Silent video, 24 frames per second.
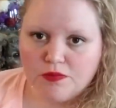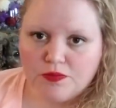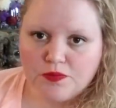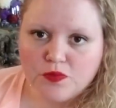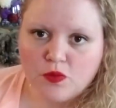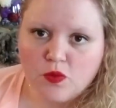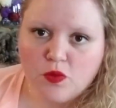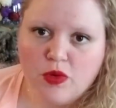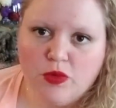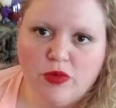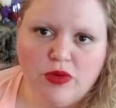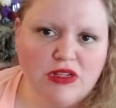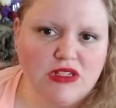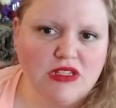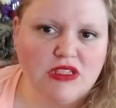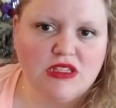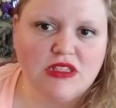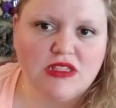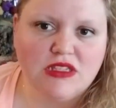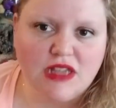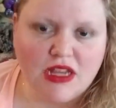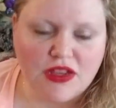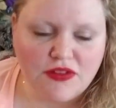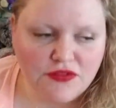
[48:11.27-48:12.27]
We went to the
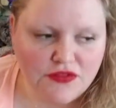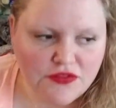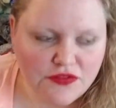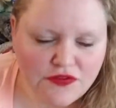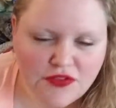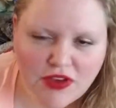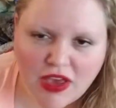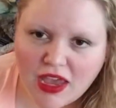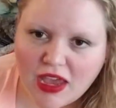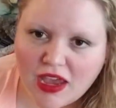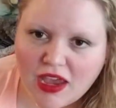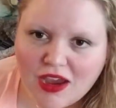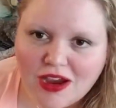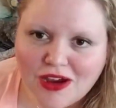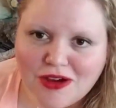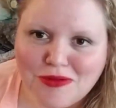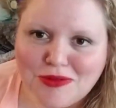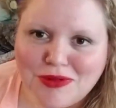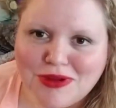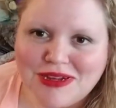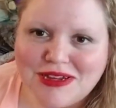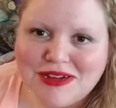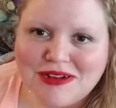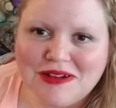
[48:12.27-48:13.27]
state fair.
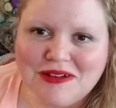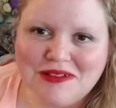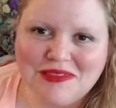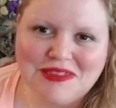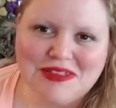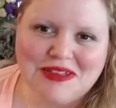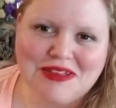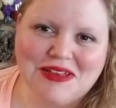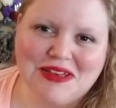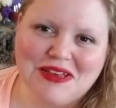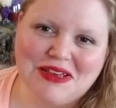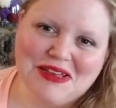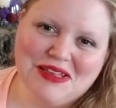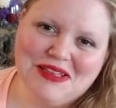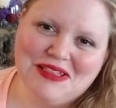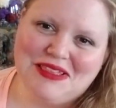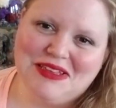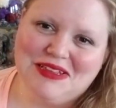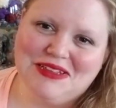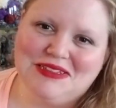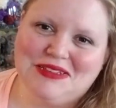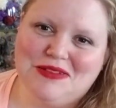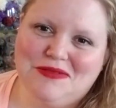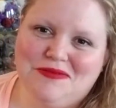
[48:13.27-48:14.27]
We did all the
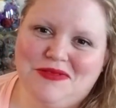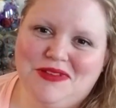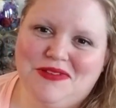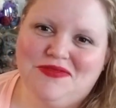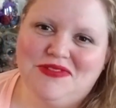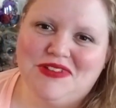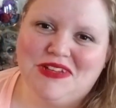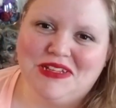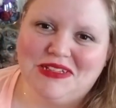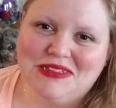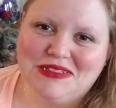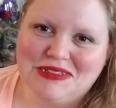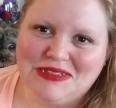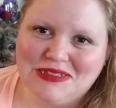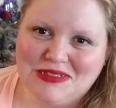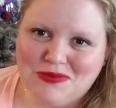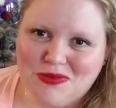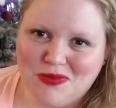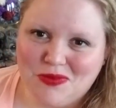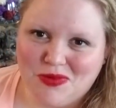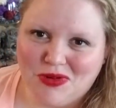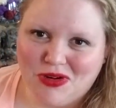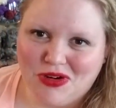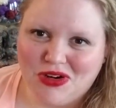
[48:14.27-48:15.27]
things that we've done since we
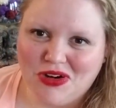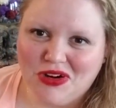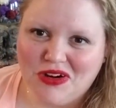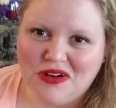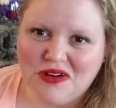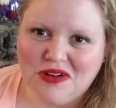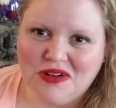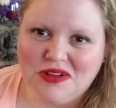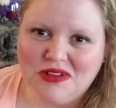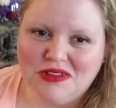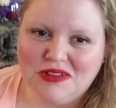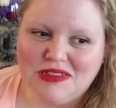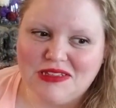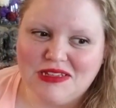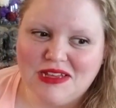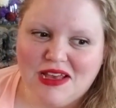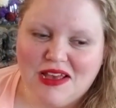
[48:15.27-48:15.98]
were girls.